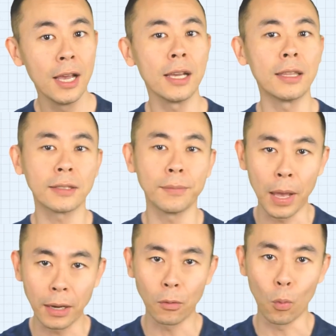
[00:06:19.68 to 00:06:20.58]
It doesn't
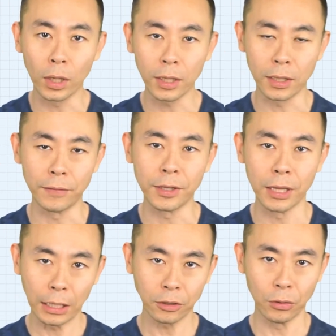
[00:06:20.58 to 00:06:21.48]
matter what
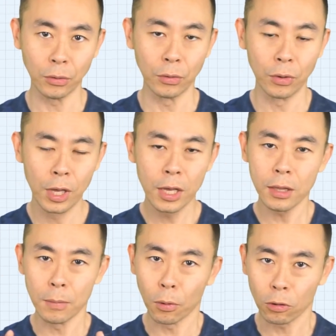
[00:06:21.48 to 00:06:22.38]
activity that you do,
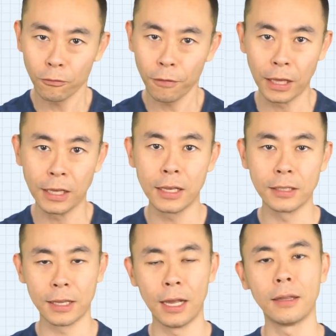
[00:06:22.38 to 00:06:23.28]
the important thing
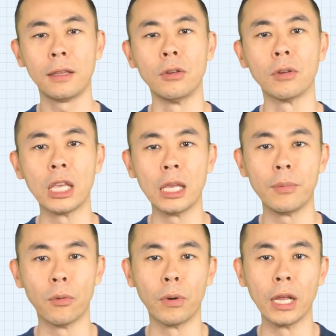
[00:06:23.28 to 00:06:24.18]
is that you
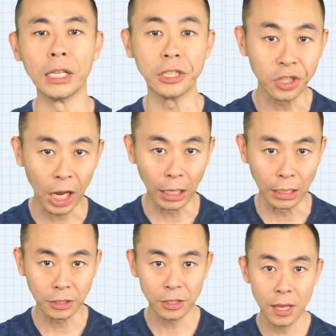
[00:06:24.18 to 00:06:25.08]
keep your brain
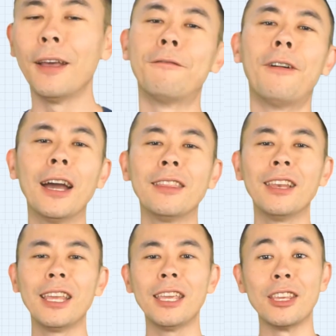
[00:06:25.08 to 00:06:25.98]
challenged. And
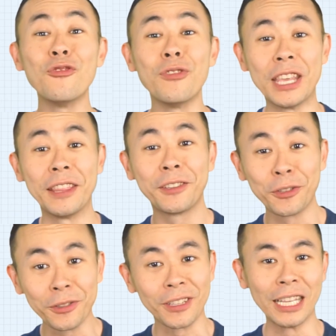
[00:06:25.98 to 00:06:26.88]
finally, you need
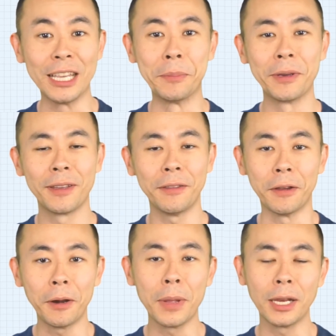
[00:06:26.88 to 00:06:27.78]
to sleep.
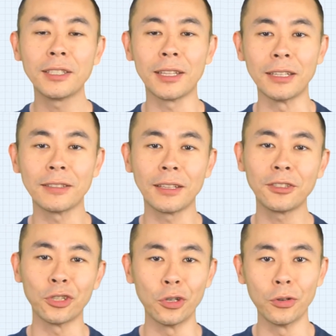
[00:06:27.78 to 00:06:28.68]
There are many studies that
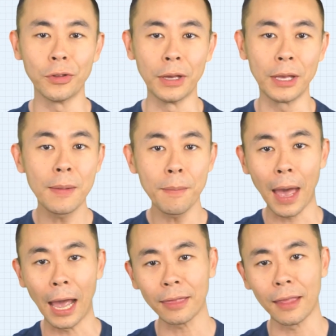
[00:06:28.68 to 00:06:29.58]
show the
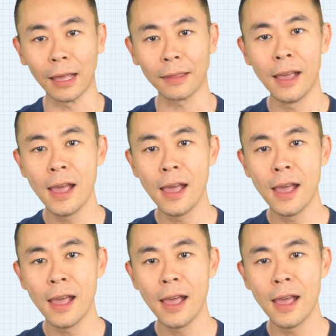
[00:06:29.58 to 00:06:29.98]
impact that